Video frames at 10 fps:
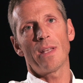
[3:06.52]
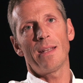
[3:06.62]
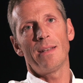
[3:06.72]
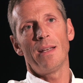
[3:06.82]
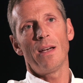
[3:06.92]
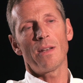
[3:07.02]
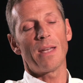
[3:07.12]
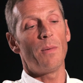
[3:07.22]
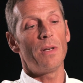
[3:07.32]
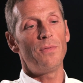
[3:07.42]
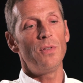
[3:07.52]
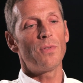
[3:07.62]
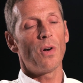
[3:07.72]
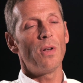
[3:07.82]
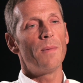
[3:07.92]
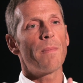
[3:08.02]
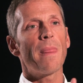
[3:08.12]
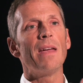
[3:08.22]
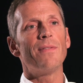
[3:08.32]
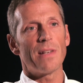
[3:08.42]
that, okay, well, if you've got
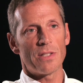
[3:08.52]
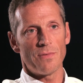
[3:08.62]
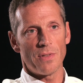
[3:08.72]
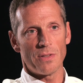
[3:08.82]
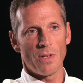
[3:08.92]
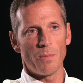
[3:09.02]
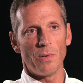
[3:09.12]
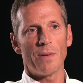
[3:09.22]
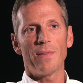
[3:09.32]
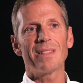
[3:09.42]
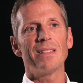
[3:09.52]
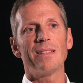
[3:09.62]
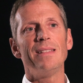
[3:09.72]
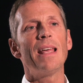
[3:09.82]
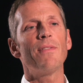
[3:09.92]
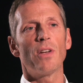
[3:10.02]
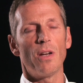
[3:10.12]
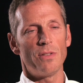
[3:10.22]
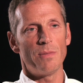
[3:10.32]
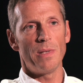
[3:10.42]
a pheasant, for example, a pheasant's never
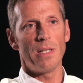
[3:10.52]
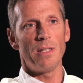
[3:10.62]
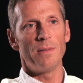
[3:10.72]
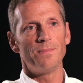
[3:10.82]
going to be,